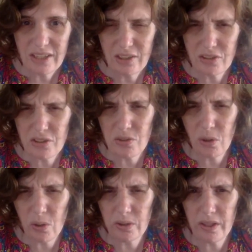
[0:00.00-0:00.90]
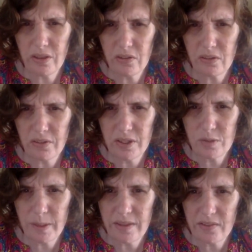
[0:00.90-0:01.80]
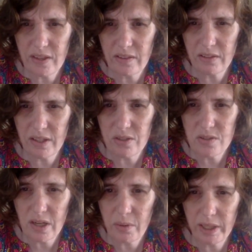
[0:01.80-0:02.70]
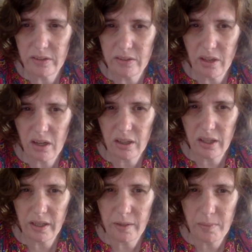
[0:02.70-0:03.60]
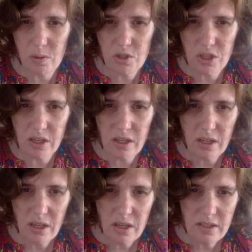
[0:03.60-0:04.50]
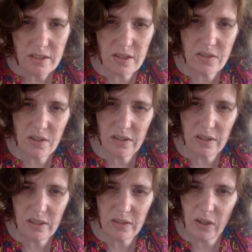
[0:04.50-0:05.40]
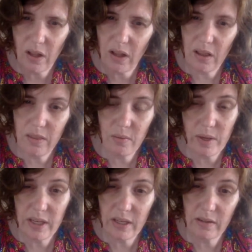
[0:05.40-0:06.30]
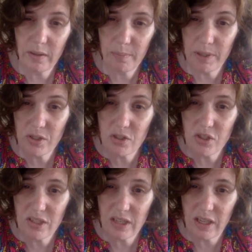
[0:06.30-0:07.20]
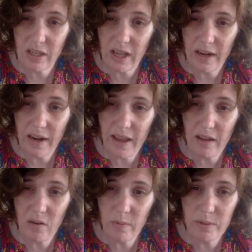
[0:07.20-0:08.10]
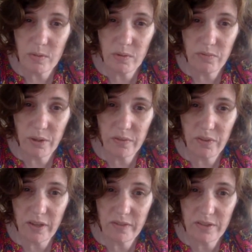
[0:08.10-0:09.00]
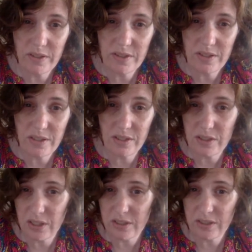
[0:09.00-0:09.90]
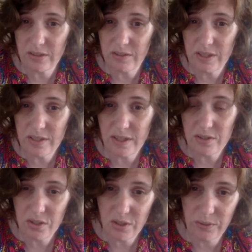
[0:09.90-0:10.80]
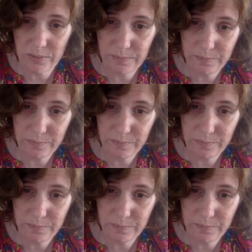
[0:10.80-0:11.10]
Continue holding the syringe by the center and use a quick dart-like motion to insert the needle all the way into the pinched skin at an angle between 45 degrees to 90 degrees as shown.